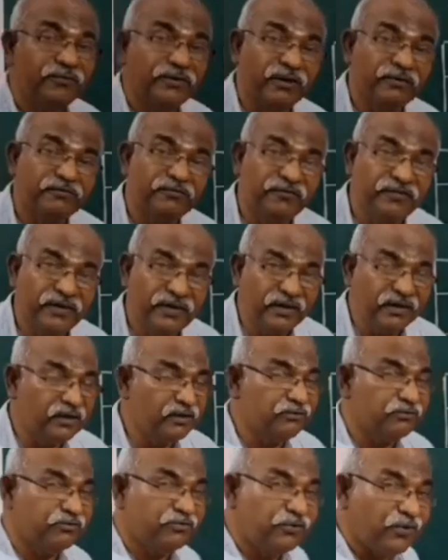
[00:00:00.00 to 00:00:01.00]
we have
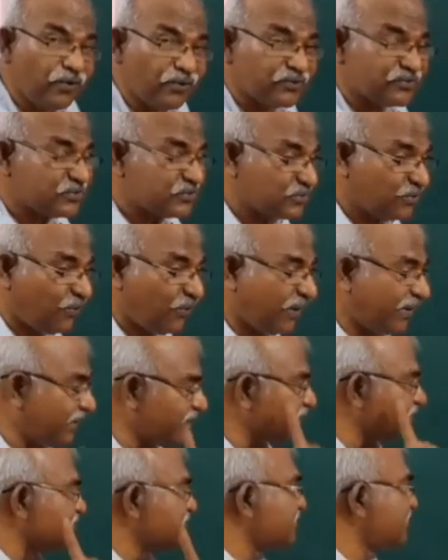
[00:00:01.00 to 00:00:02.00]
filled 4
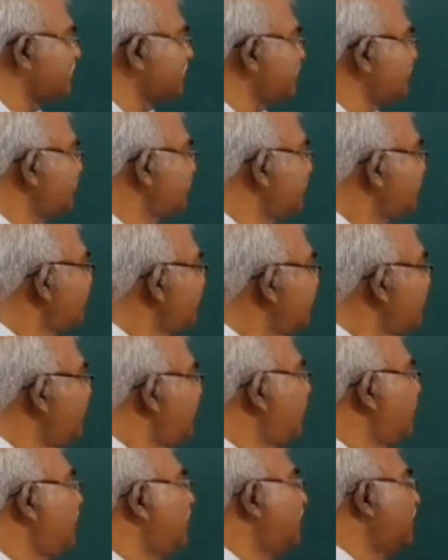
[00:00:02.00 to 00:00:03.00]
squares.
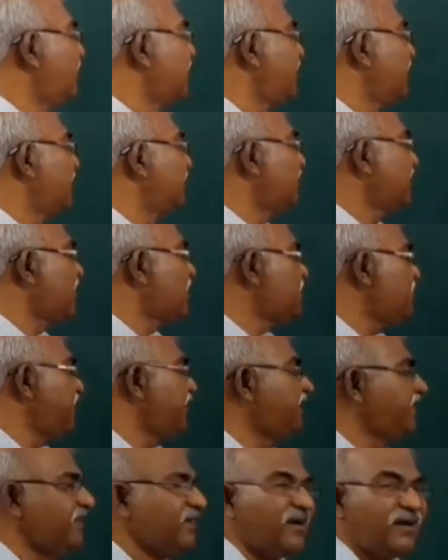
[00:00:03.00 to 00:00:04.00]
The
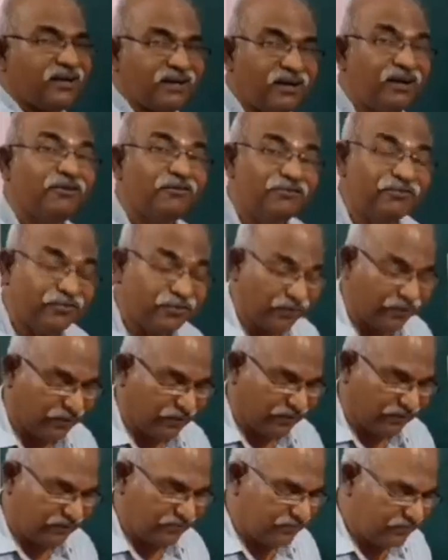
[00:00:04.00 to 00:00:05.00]
remaining are
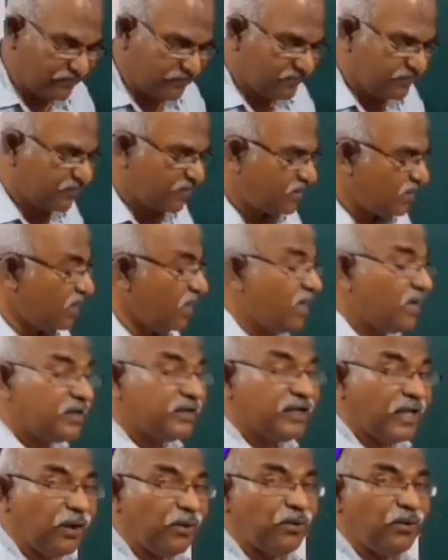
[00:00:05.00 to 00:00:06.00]
4.
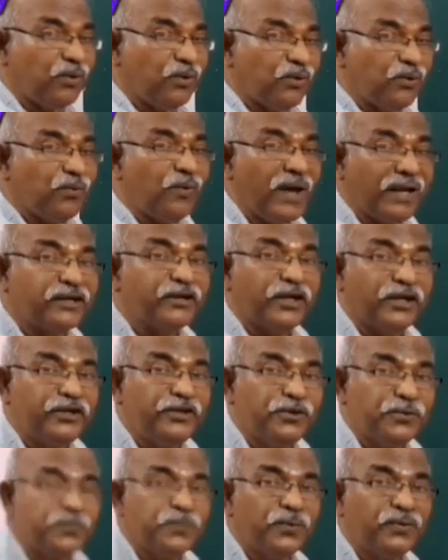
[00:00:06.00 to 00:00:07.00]
Now, where
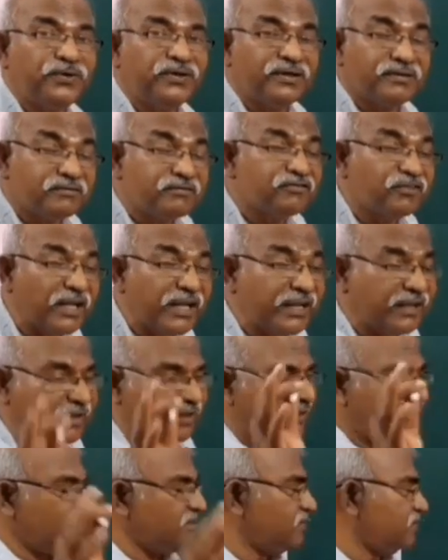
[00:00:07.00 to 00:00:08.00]
can you put
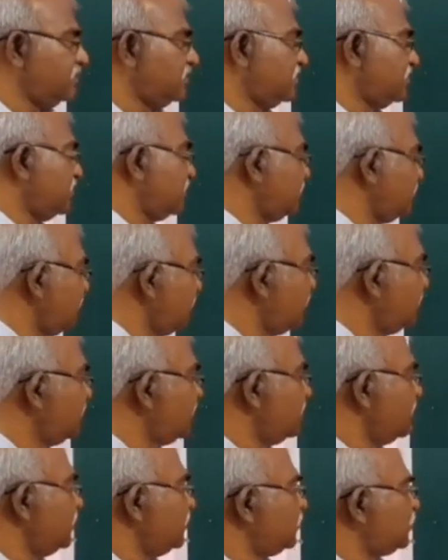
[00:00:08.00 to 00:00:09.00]
3?
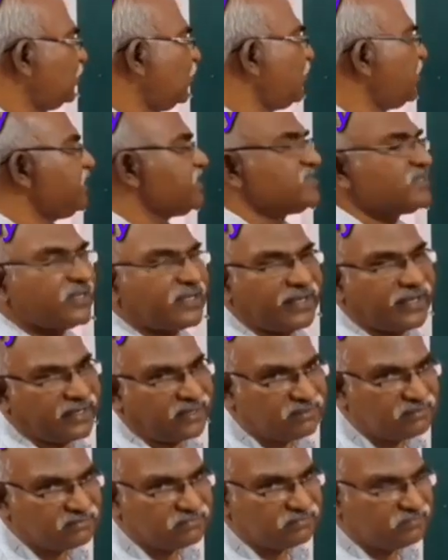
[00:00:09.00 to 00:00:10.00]
2 is
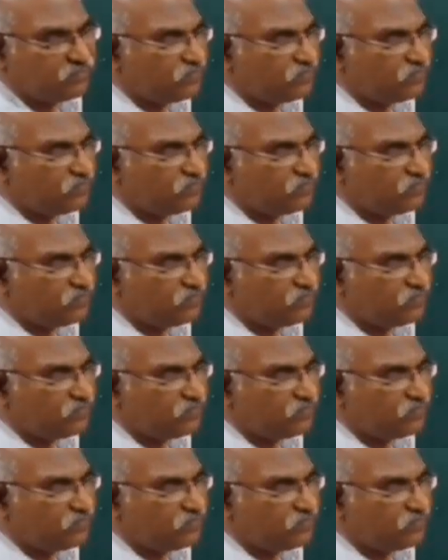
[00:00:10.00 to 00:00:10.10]
here.